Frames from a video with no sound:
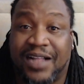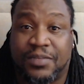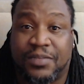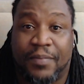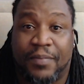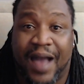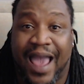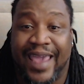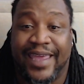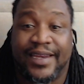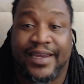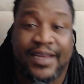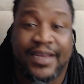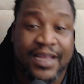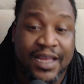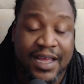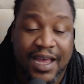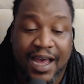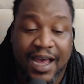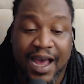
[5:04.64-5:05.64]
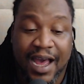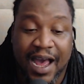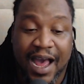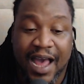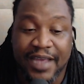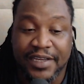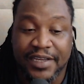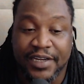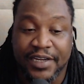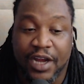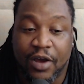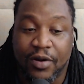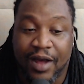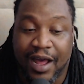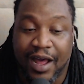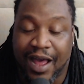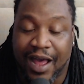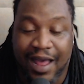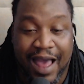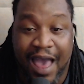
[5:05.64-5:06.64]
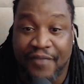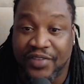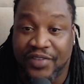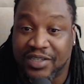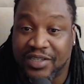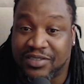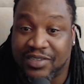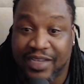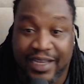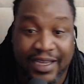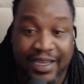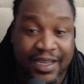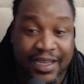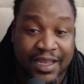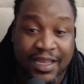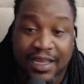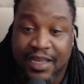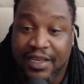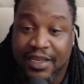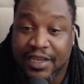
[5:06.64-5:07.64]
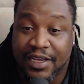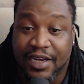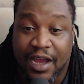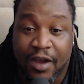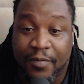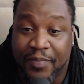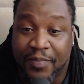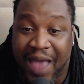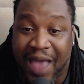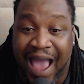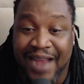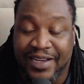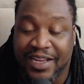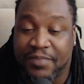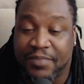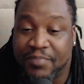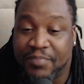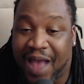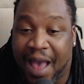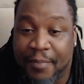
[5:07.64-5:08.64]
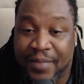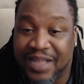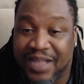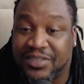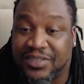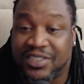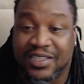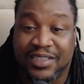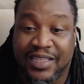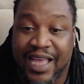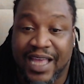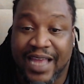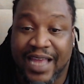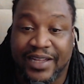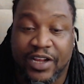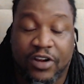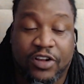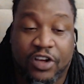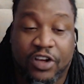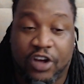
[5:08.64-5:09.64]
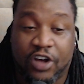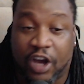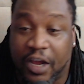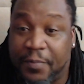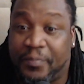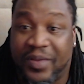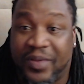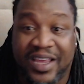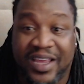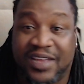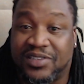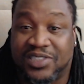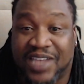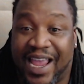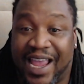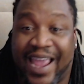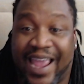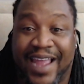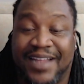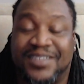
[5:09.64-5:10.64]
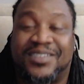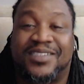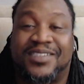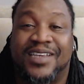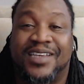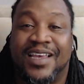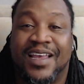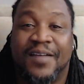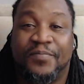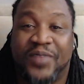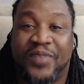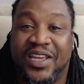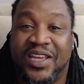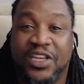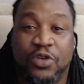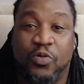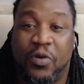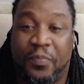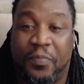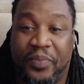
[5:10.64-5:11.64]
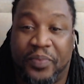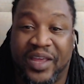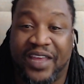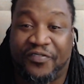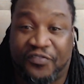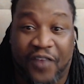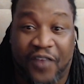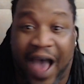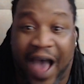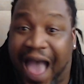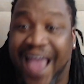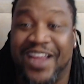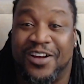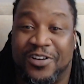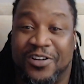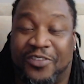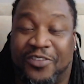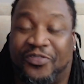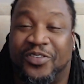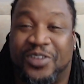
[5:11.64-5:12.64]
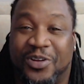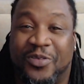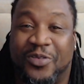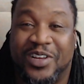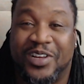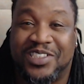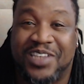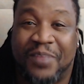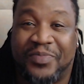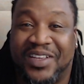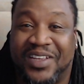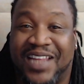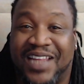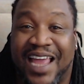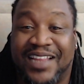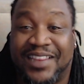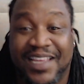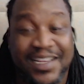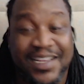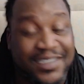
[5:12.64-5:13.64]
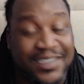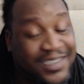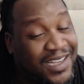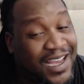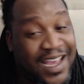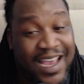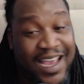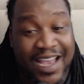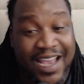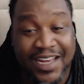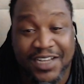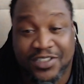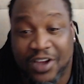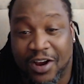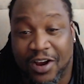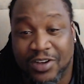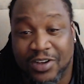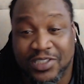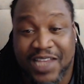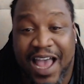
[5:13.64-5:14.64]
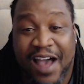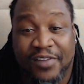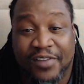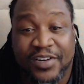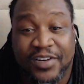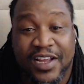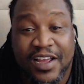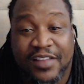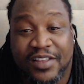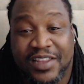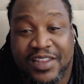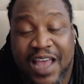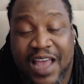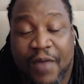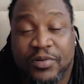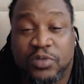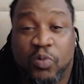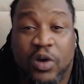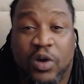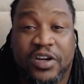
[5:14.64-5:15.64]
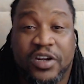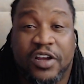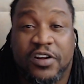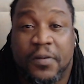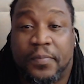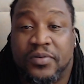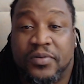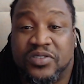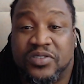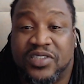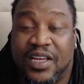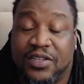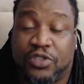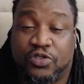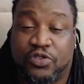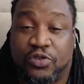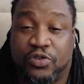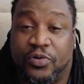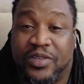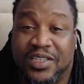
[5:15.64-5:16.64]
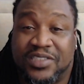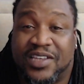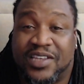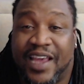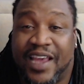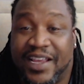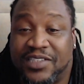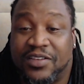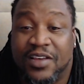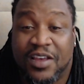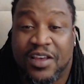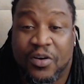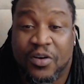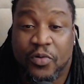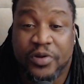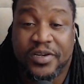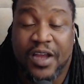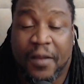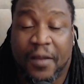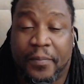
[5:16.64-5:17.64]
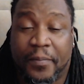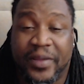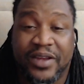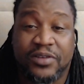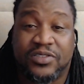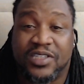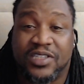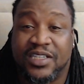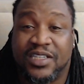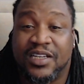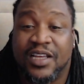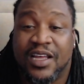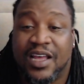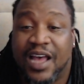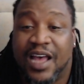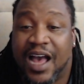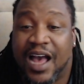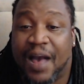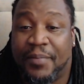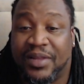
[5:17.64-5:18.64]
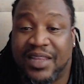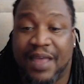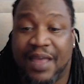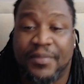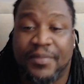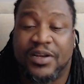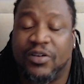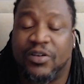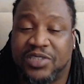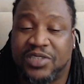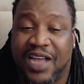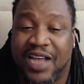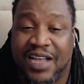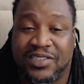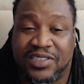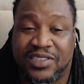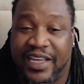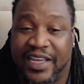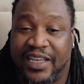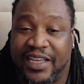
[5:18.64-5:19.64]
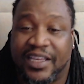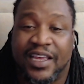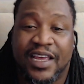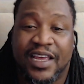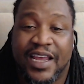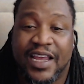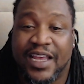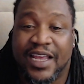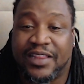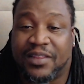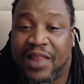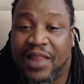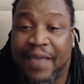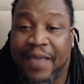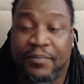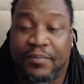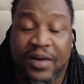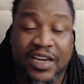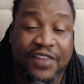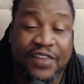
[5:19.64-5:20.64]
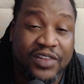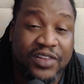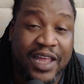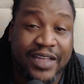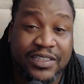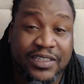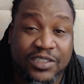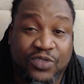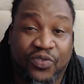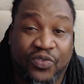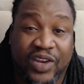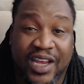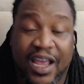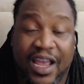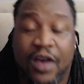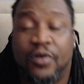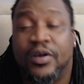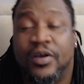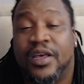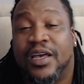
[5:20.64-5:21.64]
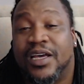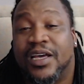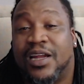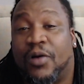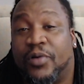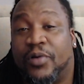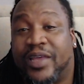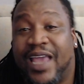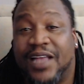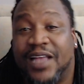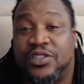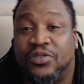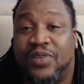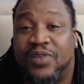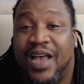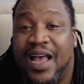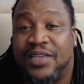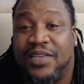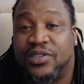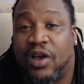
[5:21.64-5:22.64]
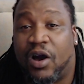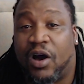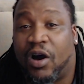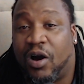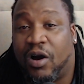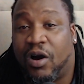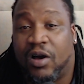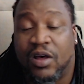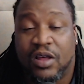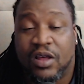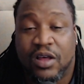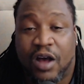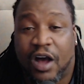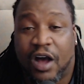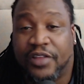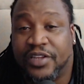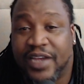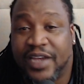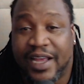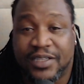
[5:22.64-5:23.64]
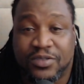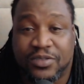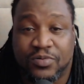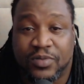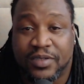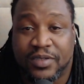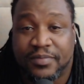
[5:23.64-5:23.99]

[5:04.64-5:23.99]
by it? Obviously, I mentioned that there could be a chance that you would be fired for doing something like this. And it turns out that that was 100% true in this case with Doug Pederson. But let me know what you guys think. Hit the like button if you like this video, and I will catch you guys all on the next one.